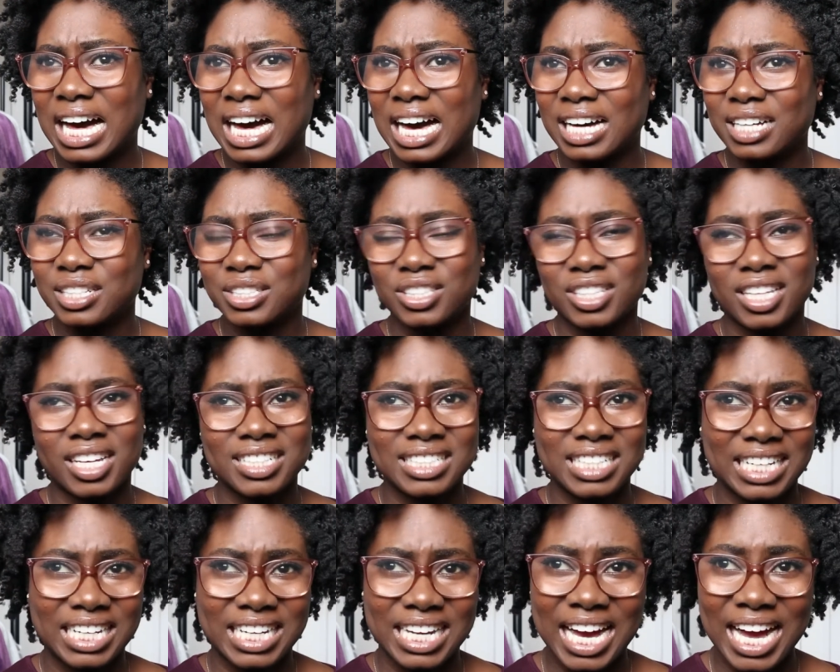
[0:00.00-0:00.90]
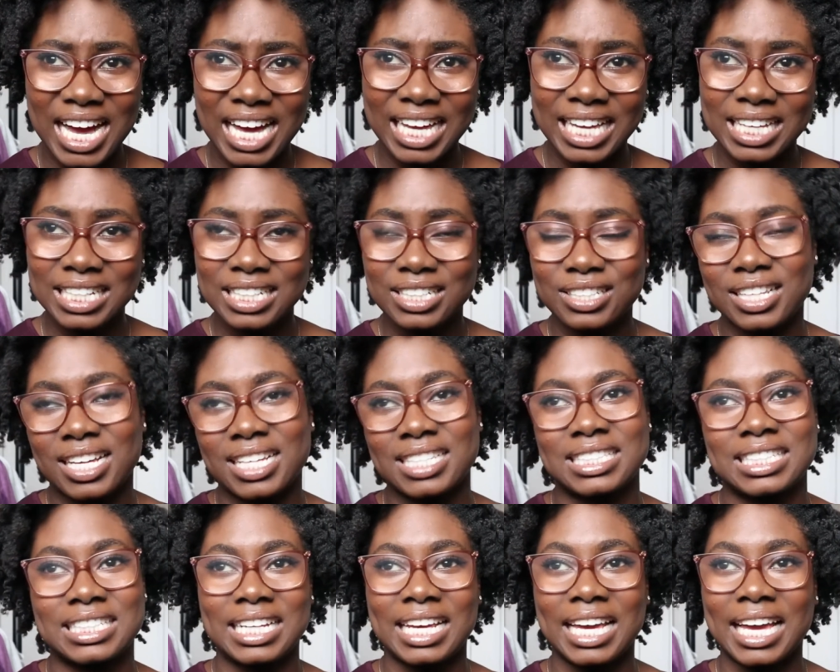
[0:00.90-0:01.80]
2009,
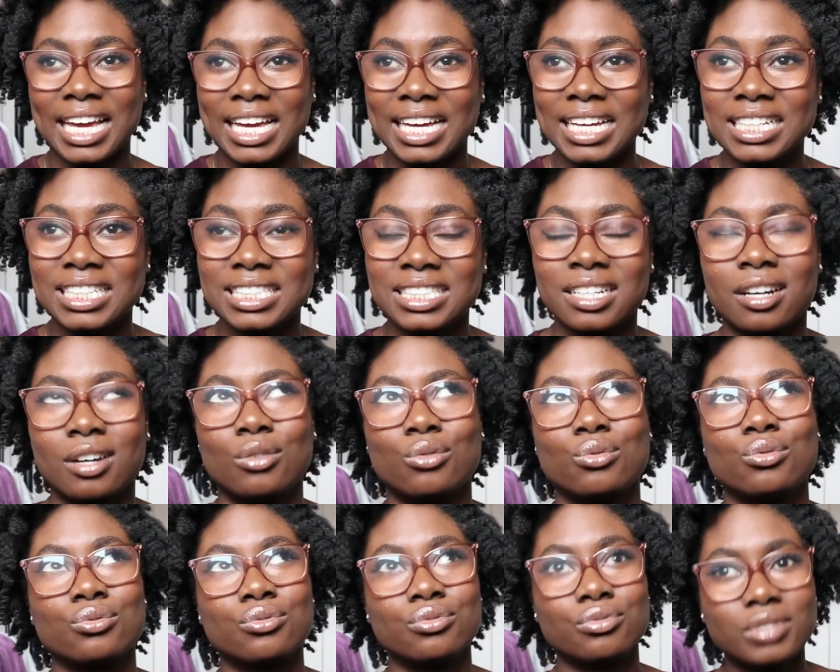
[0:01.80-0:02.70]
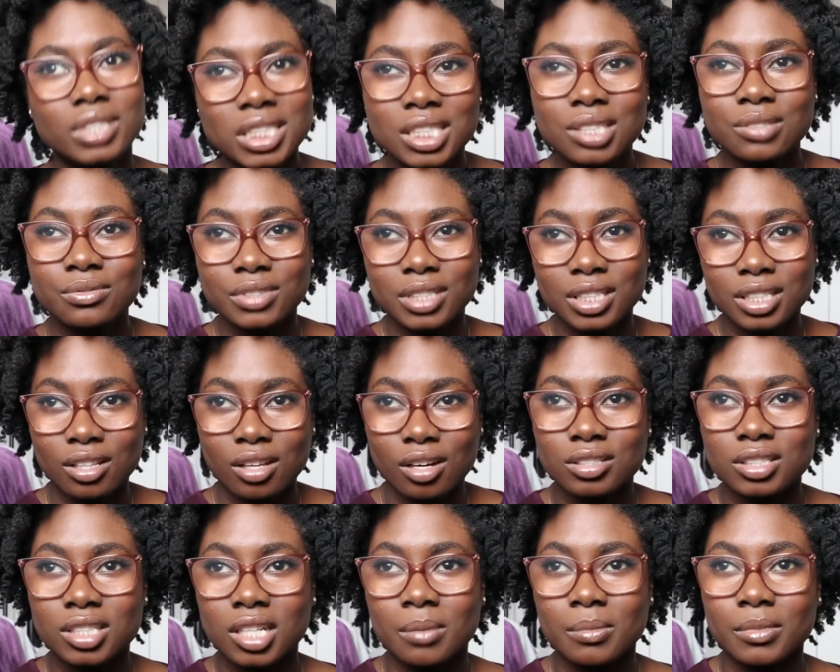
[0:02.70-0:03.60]
2008, a really
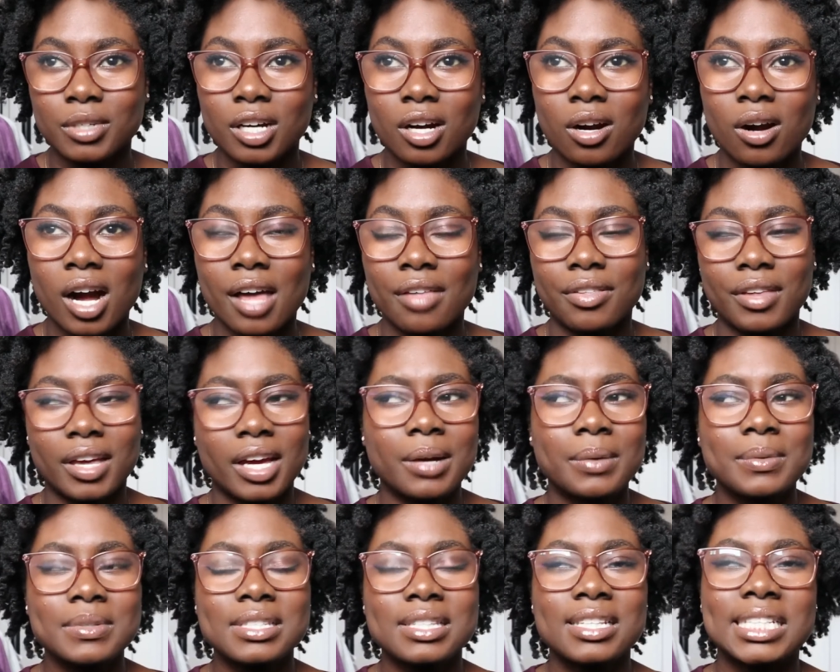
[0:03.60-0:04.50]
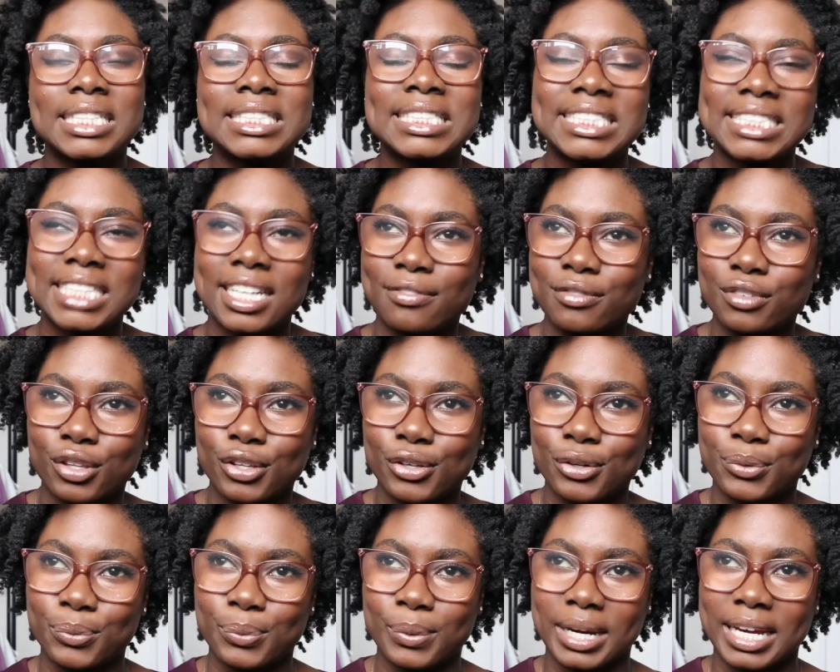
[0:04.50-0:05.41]
long time ago. I think I was in the 7th
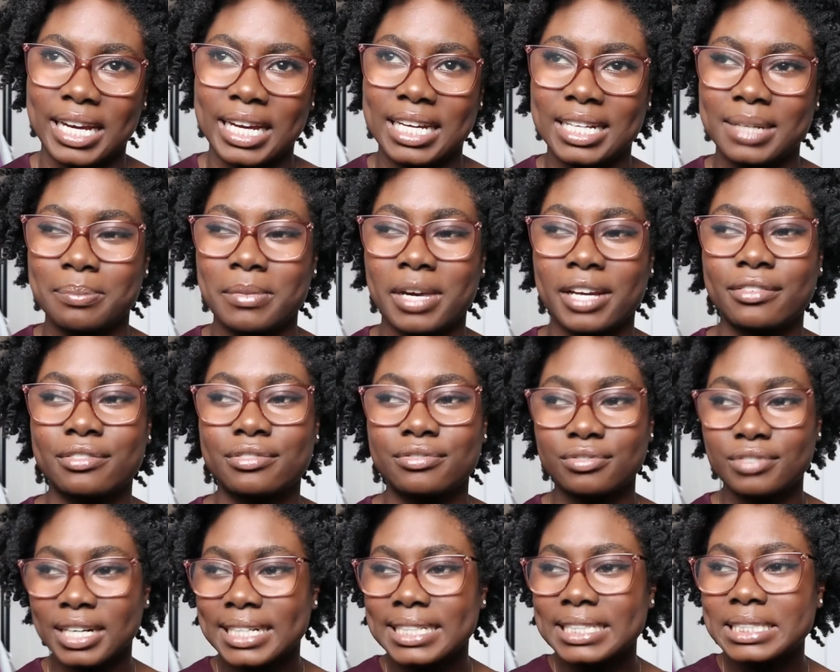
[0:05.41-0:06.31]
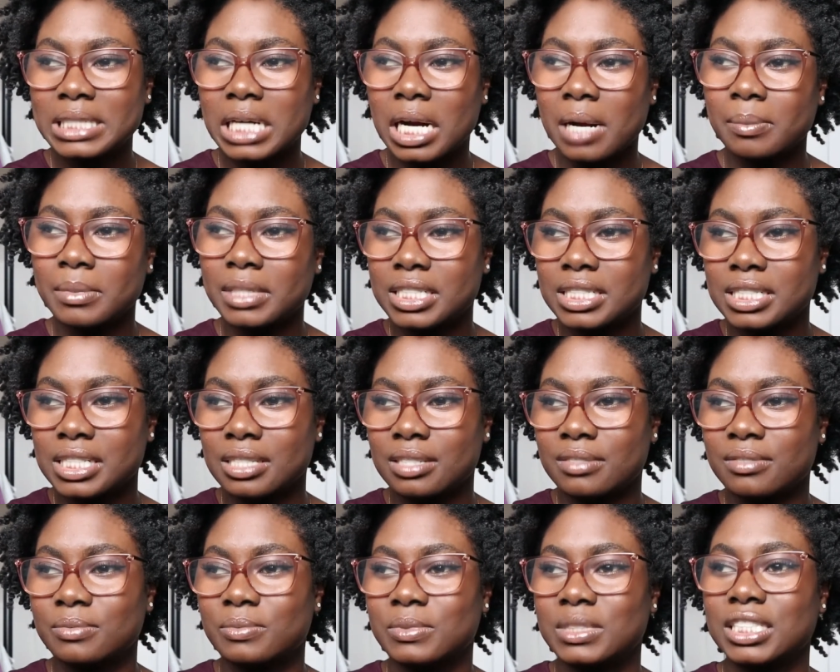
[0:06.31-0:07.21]
grade. My friend got me into
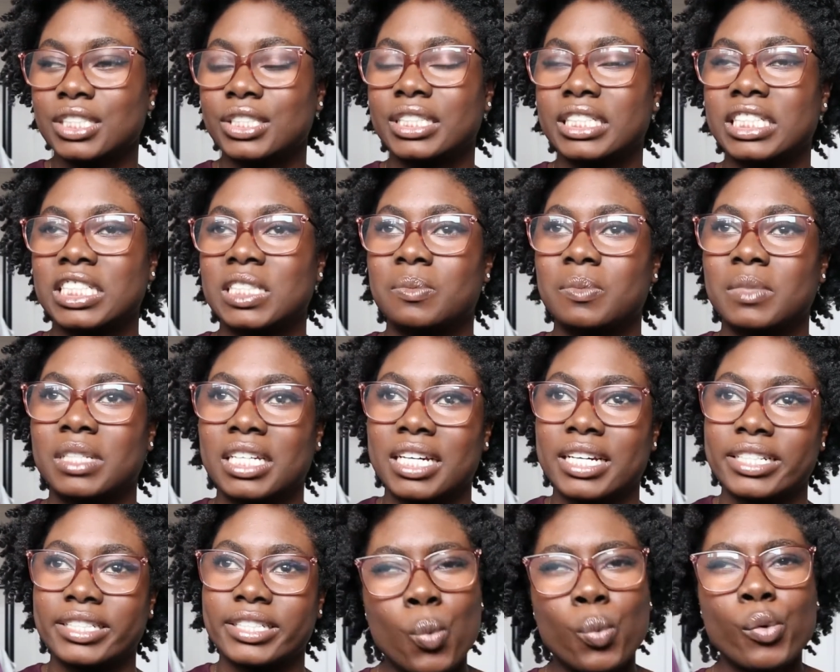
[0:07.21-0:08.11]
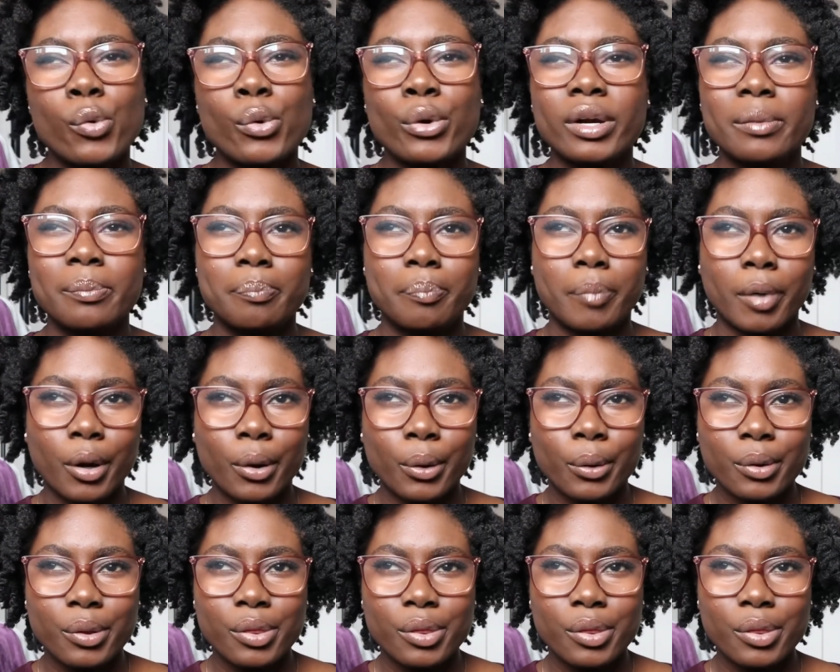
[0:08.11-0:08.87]
the series because we were both